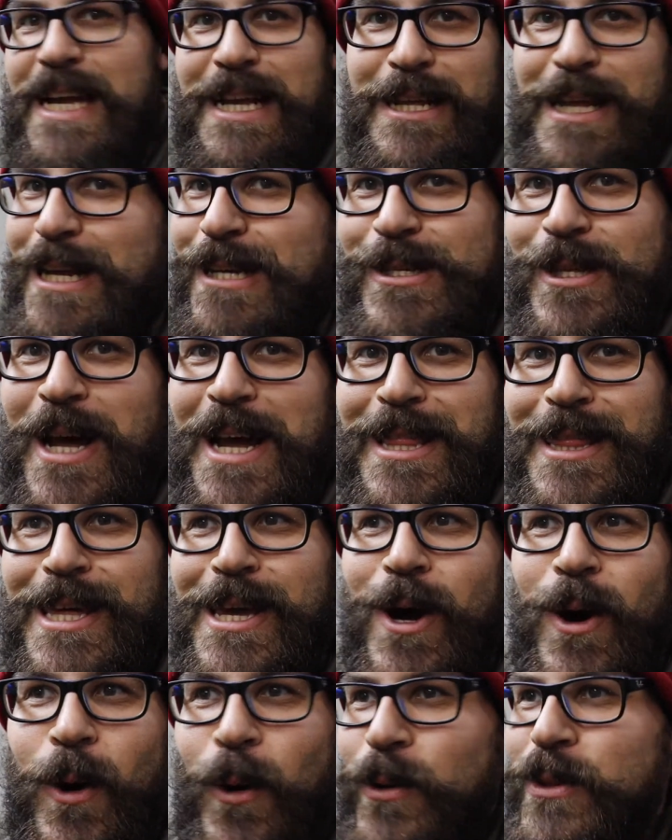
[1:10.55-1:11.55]
Indy's like
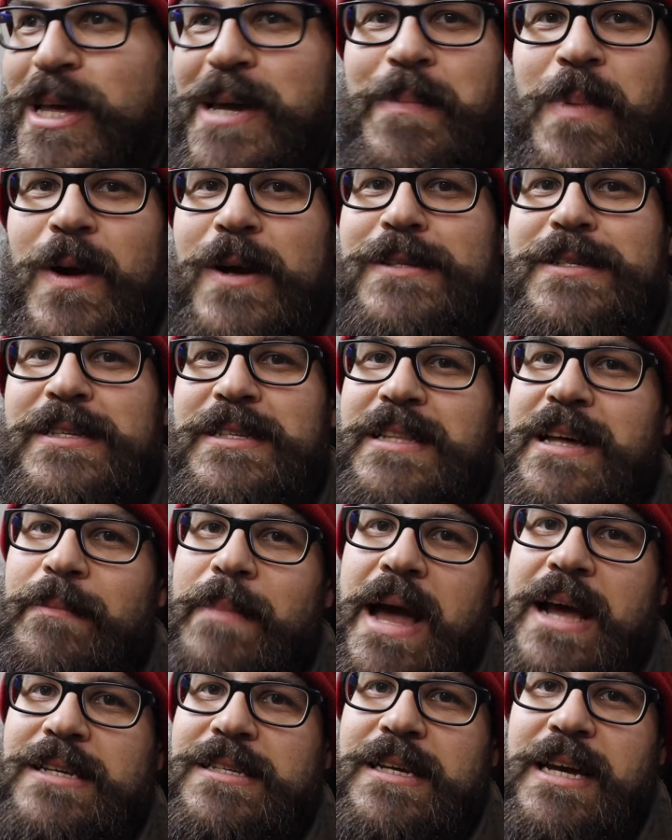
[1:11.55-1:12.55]
the only person that
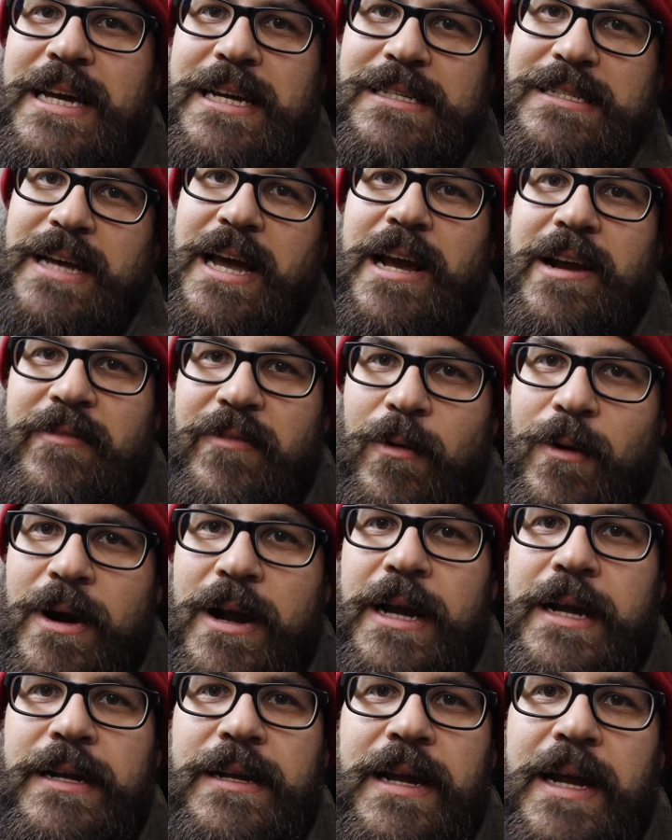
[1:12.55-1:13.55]
makes an intake for
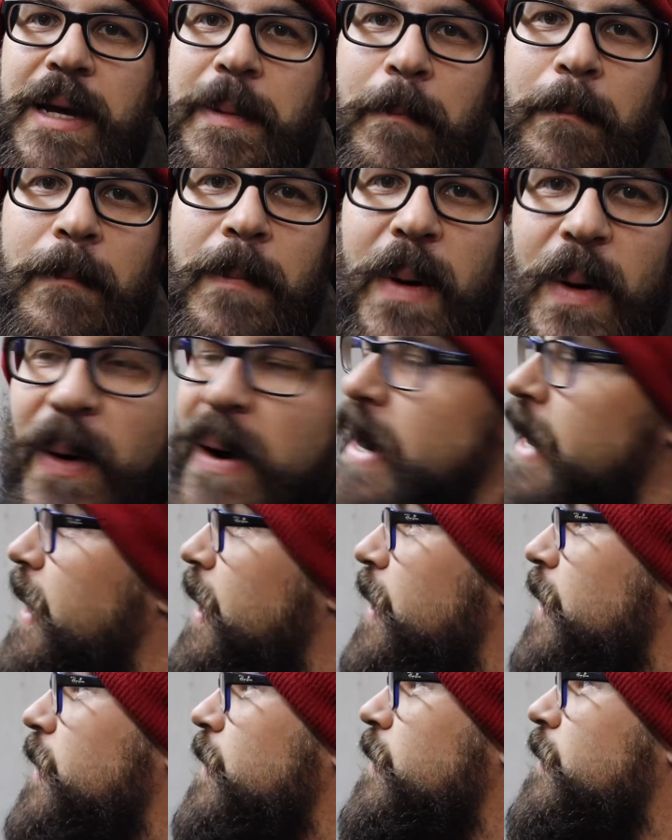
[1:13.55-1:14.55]
it, and
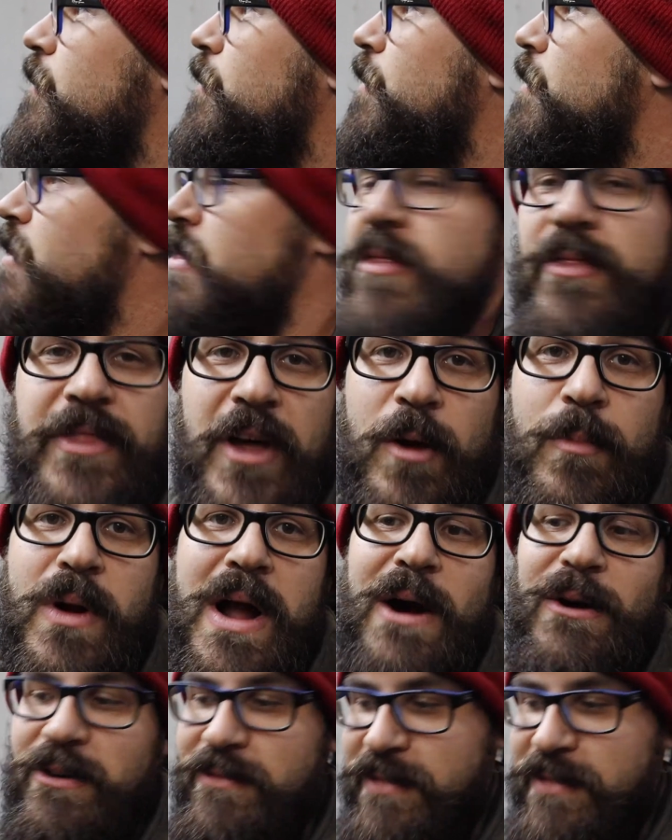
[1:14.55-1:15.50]
boy, they're proud